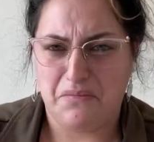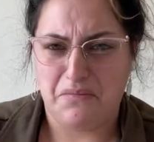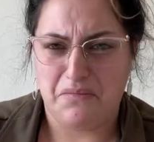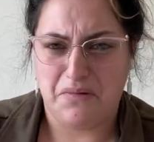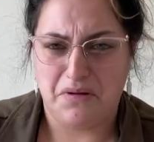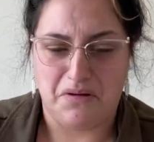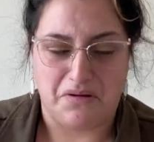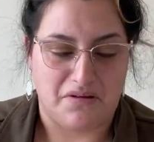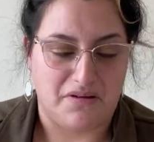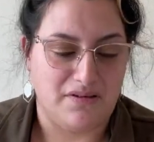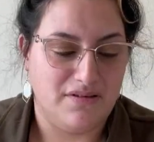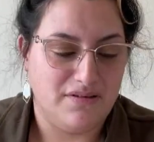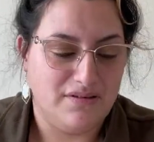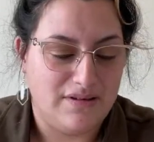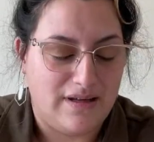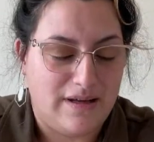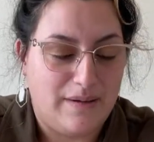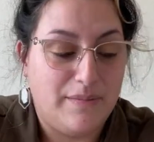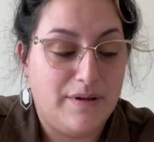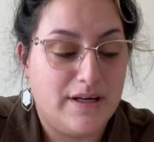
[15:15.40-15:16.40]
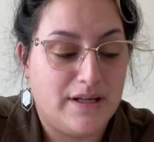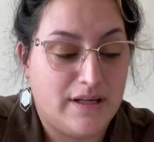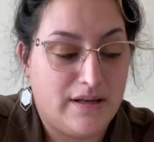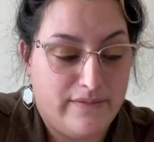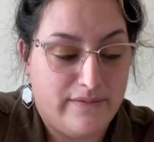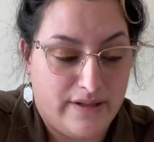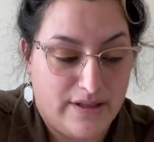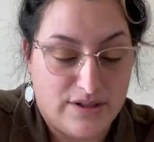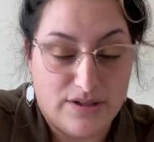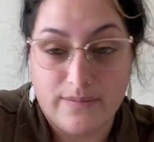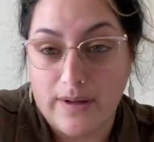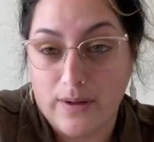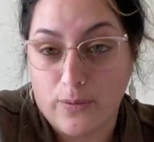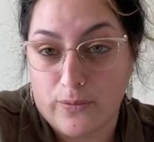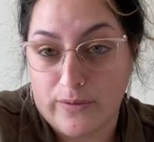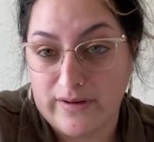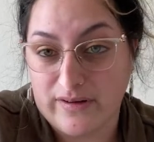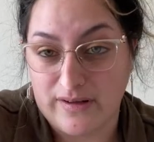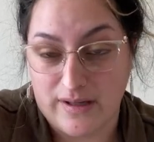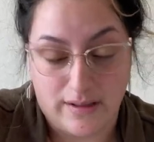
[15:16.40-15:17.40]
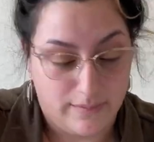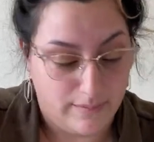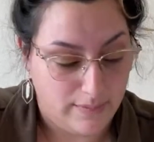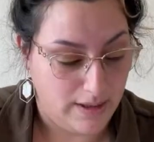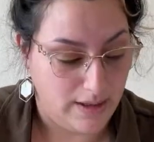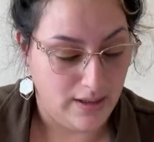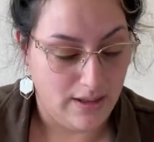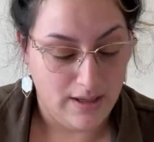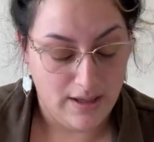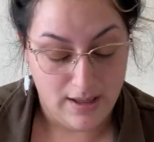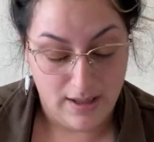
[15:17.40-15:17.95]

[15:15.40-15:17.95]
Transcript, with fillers: Ugh. I'm going to give that to my worst enemy.